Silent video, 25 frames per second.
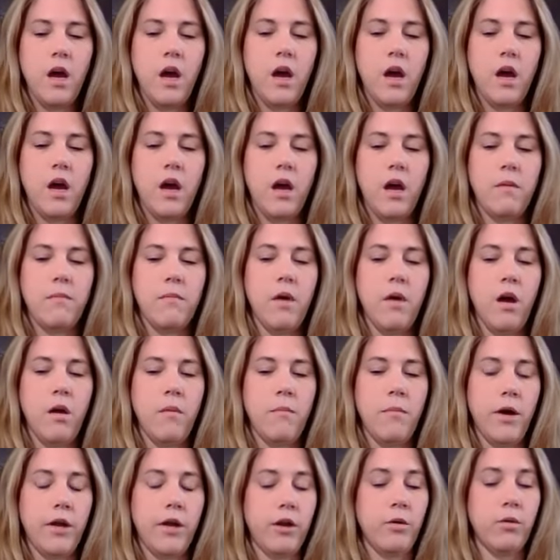
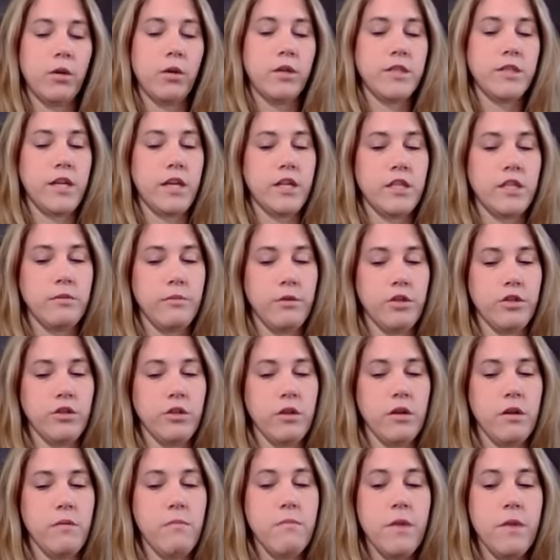But a horse has to be
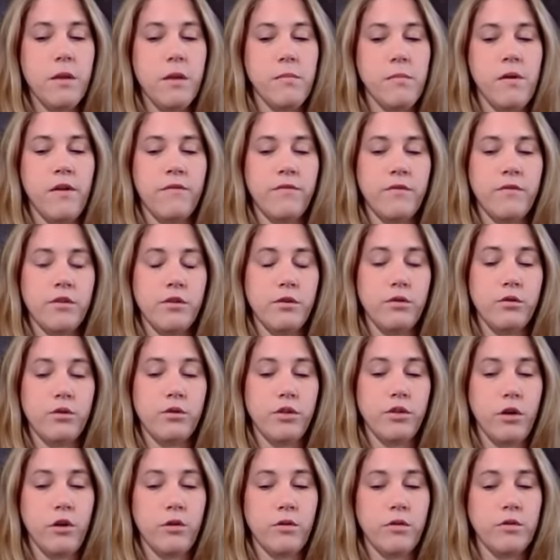shown a minimum of 2
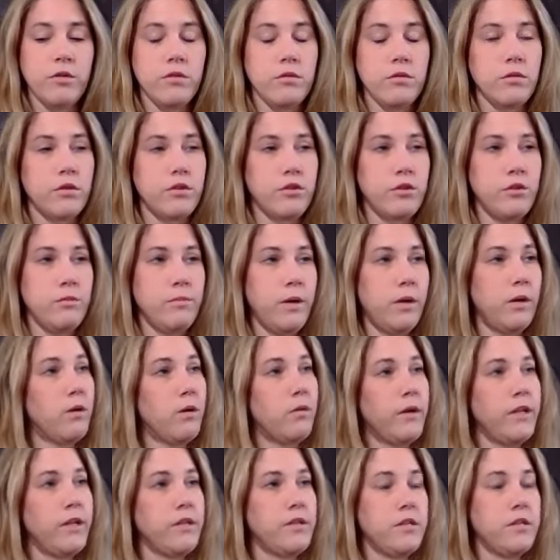shows or 2 barrel
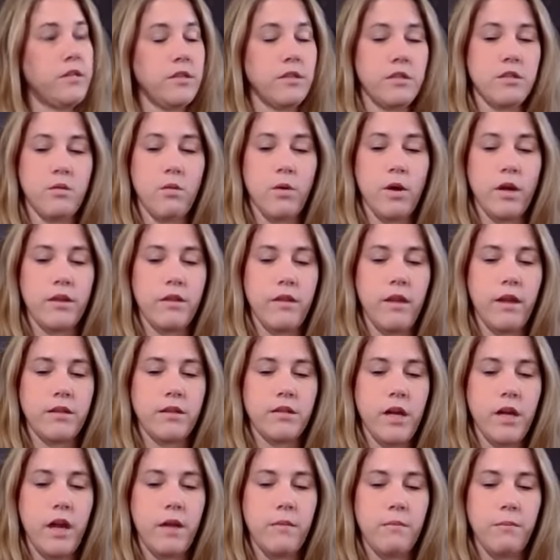races during that
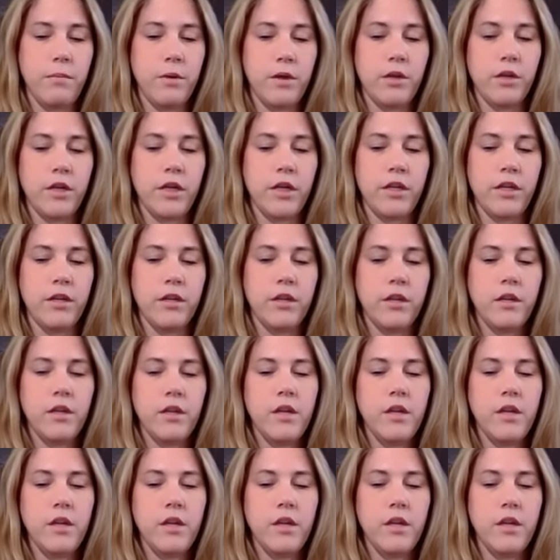time period.